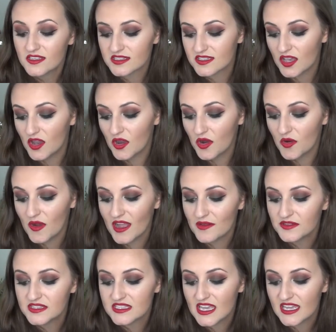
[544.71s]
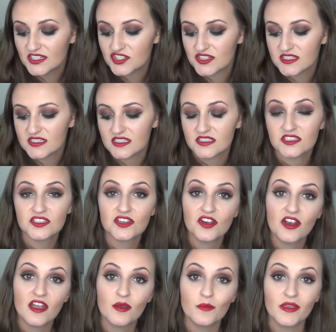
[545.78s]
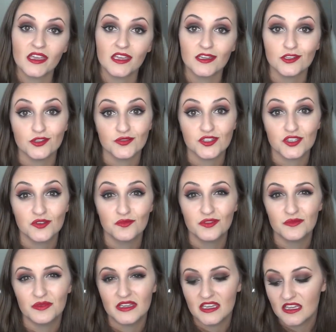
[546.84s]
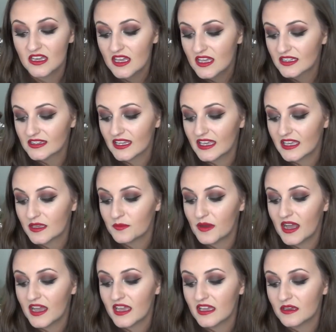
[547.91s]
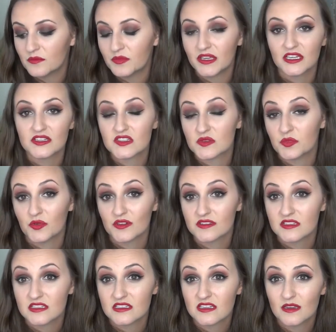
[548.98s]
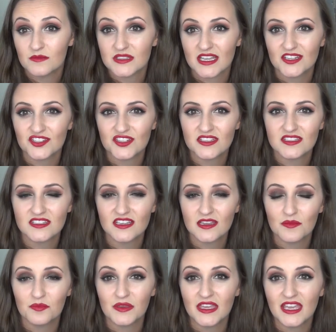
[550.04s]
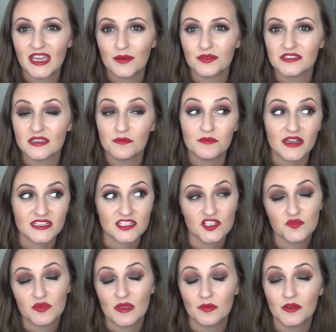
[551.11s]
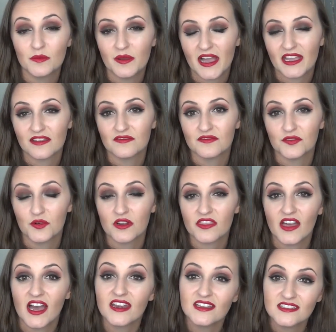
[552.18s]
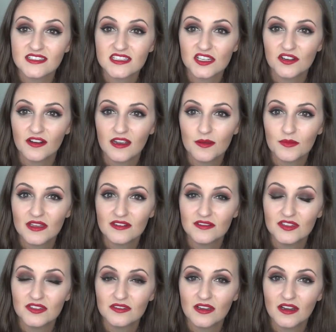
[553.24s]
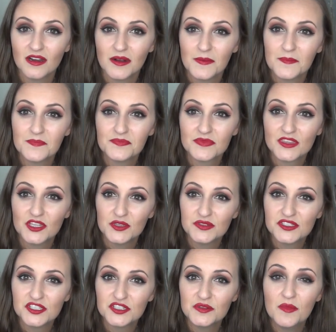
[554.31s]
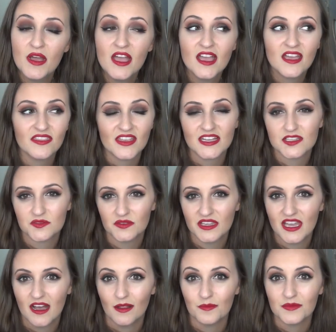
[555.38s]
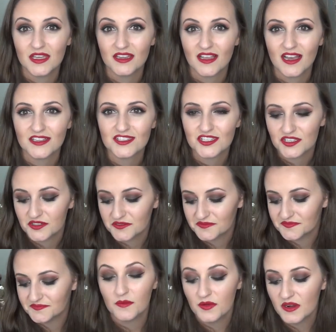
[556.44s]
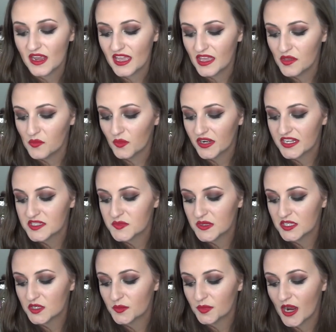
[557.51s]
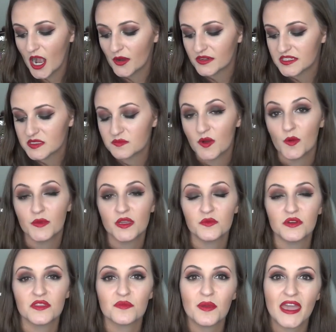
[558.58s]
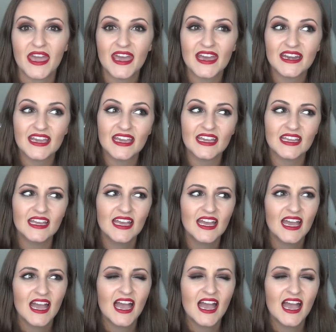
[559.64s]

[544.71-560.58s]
So I would say just Instagram and YouTube would be like my biggest support systems, and just like being able to message people back and forth on Instagram and um, YouTube, that's really helped me a lot too. Number eight, what has been your proudest moment with panning?